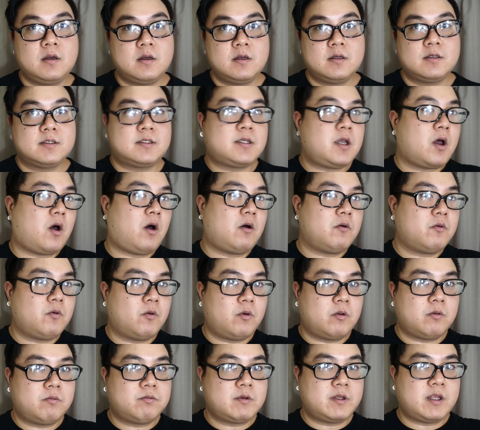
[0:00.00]
So,
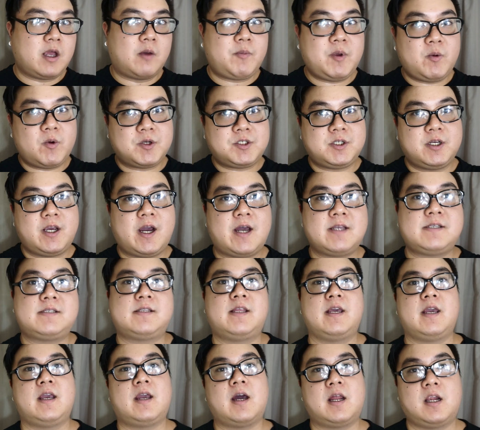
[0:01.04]
tell me what you guys
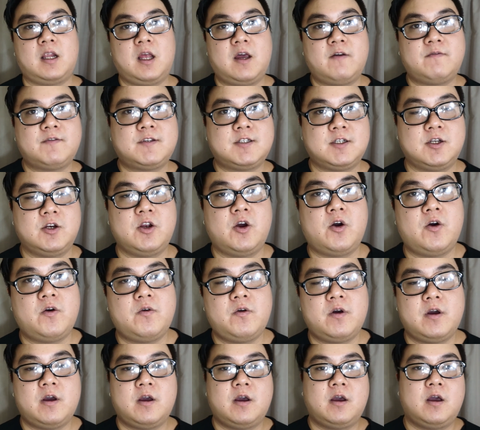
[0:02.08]
think. I'd love to know.
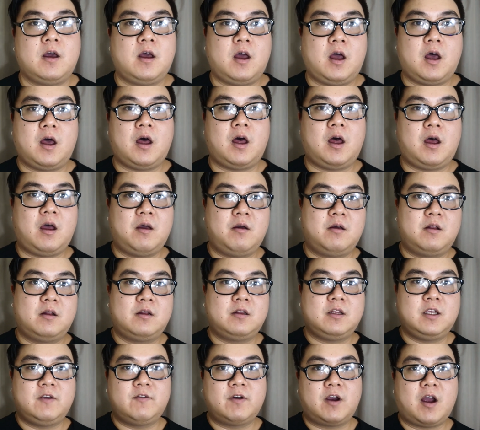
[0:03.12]

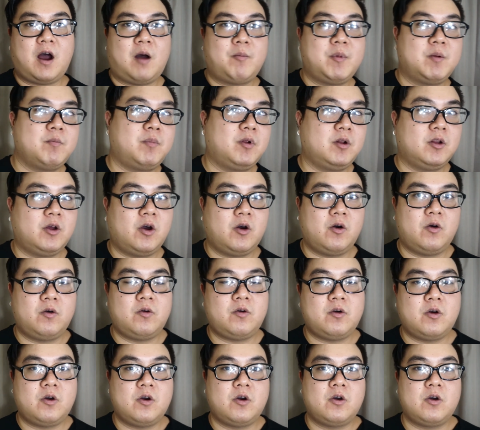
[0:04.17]
Leave a comment below
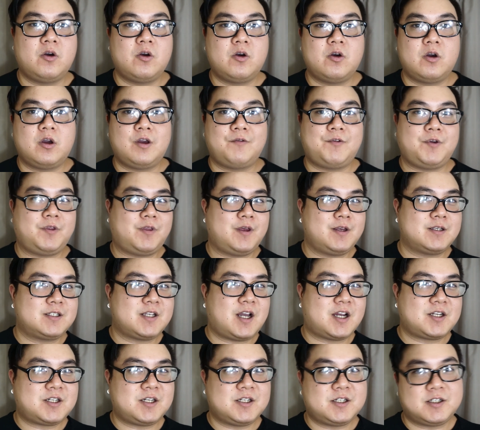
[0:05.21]
if you think
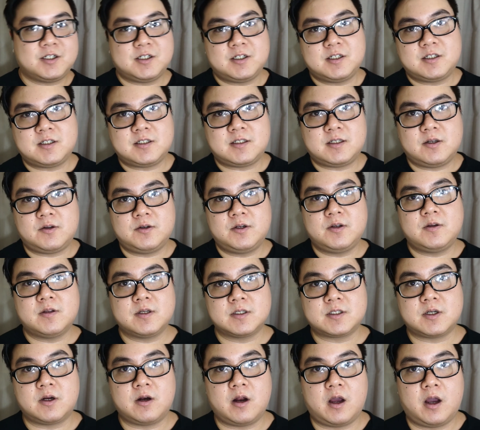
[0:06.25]
Sashi should still do
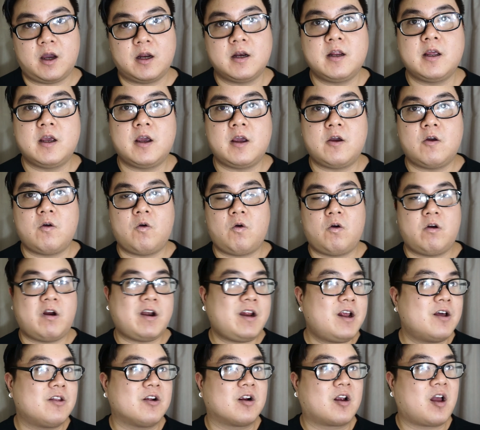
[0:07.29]
this or not. Or
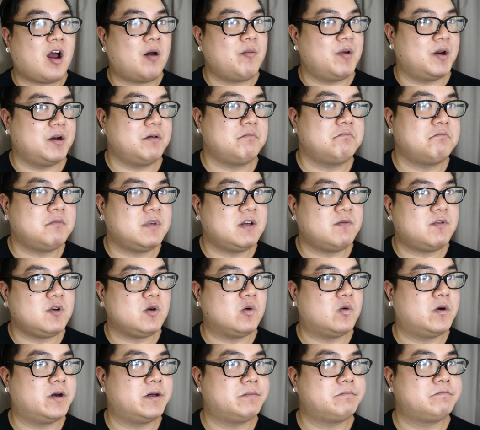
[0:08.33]
any other comment if you
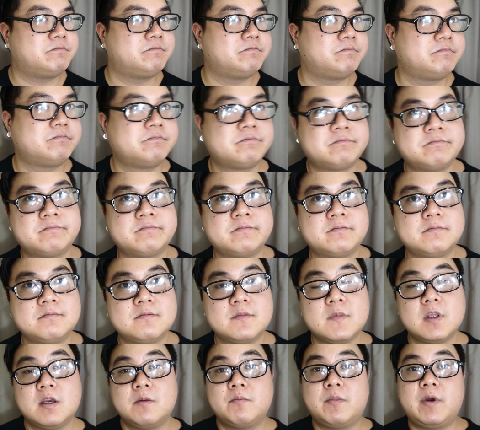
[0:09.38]
want.
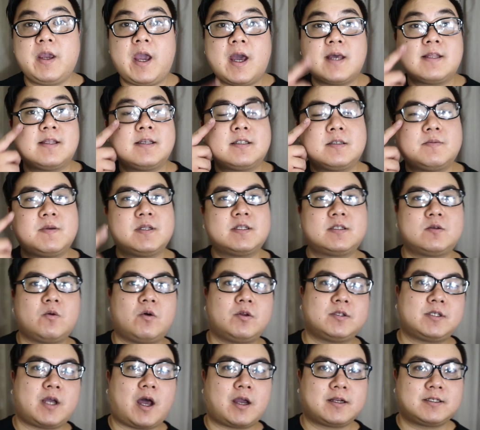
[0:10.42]
But yeah, this has been Soul
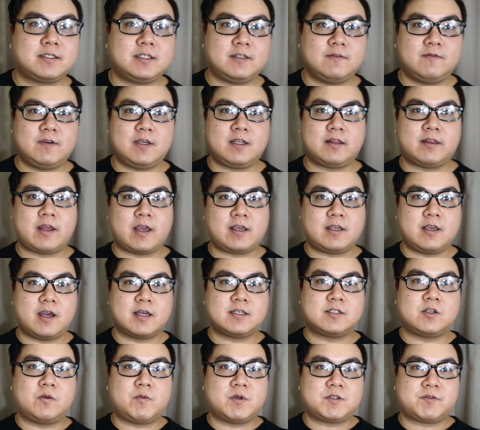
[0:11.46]
Talk TV. Thank you
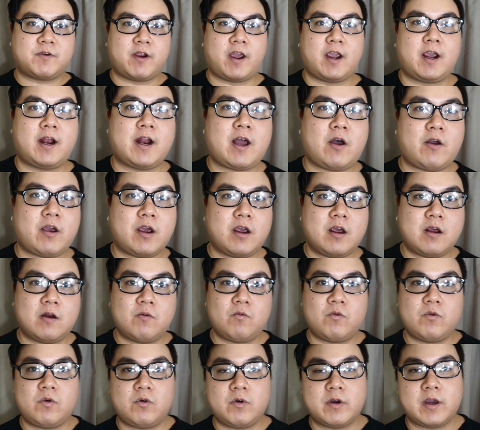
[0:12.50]
guys so much for hanging out,
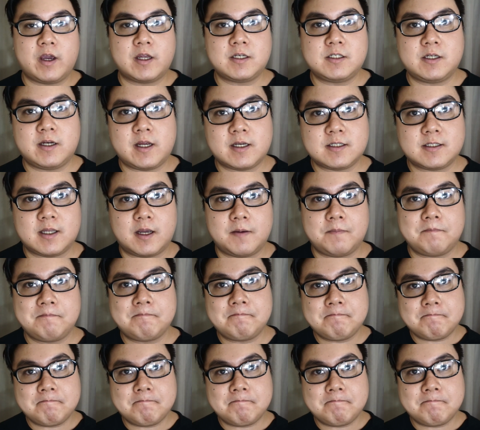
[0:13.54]
and we'll catch you next time.